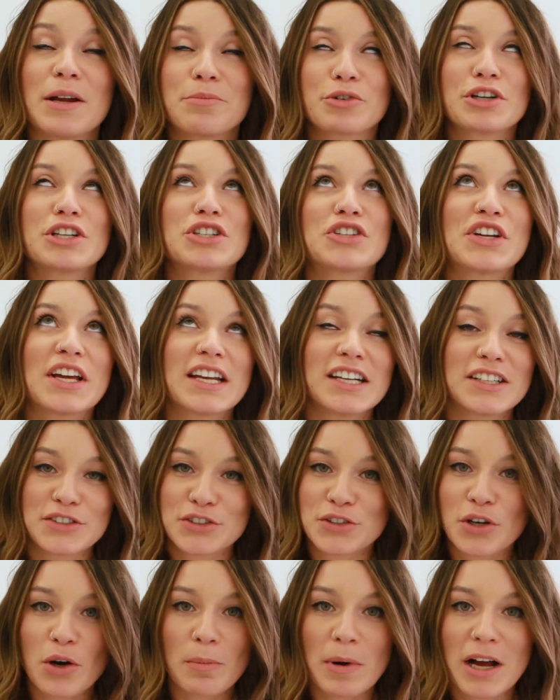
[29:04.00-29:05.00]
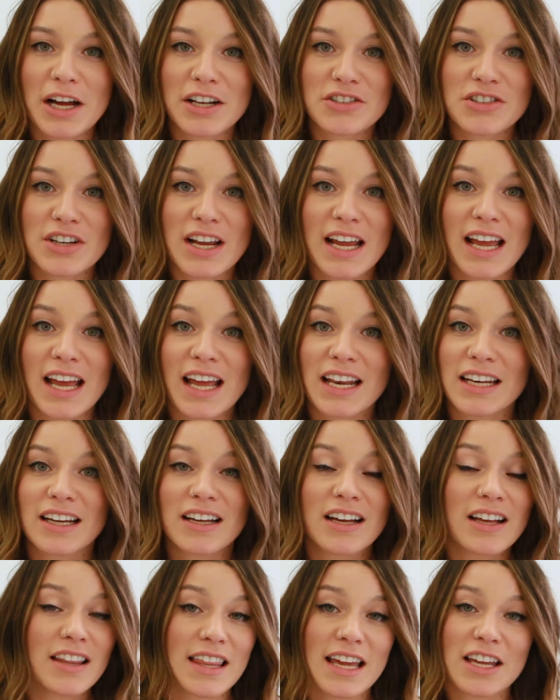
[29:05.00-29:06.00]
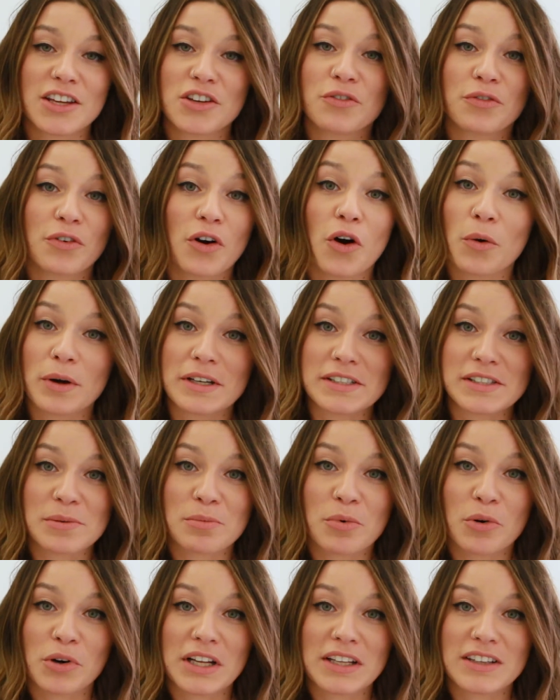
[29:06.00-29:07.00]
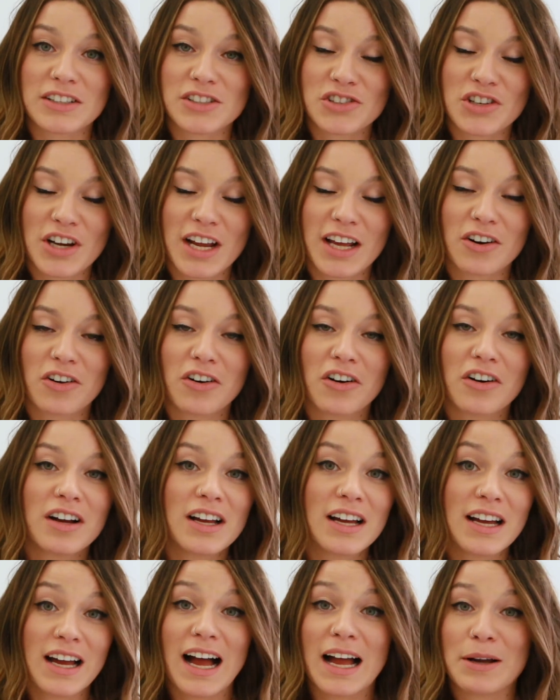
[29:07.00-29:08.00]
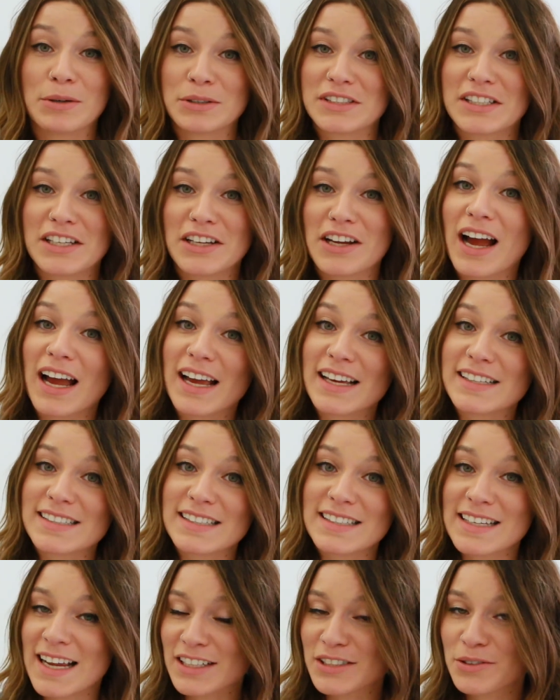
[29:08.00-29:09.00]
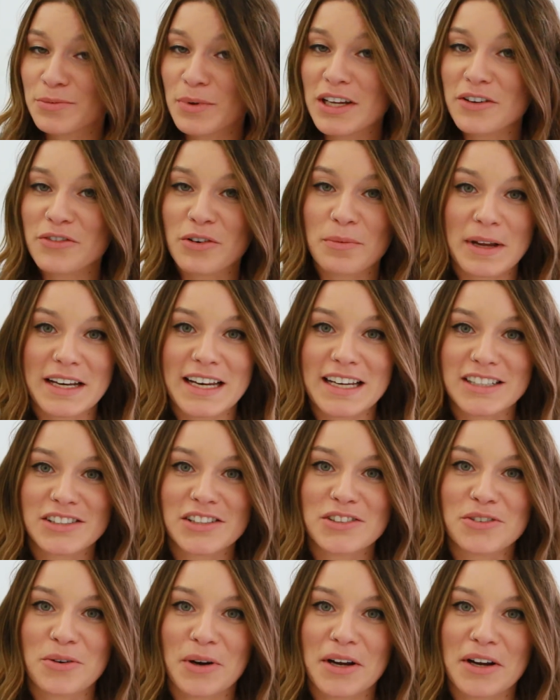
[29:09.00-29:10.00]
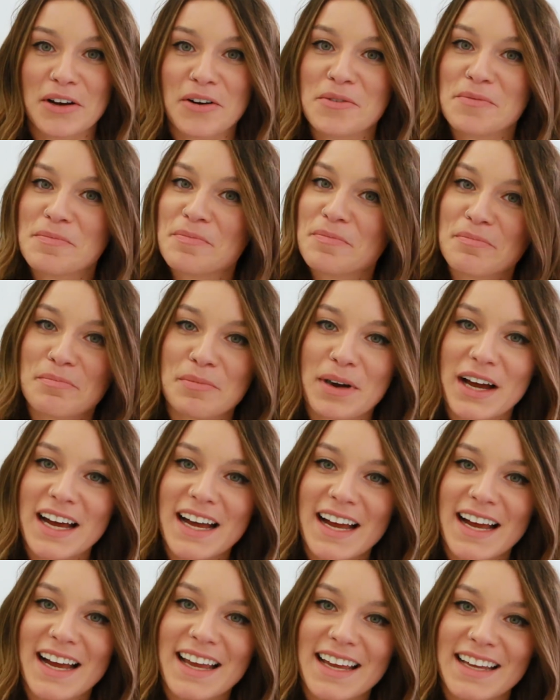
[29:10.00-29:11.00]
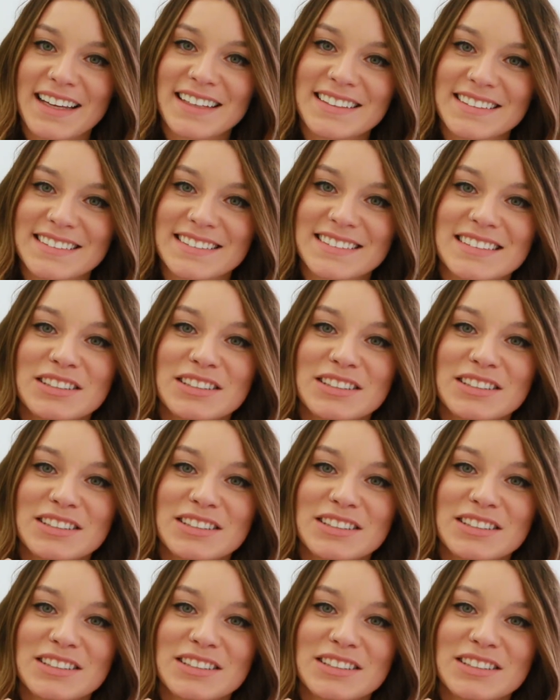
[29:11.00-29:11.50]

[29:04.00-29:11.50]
I appreciate it so much, and thank you for always supporting this channel. I will see you guys next week for my next tutorial. Bye!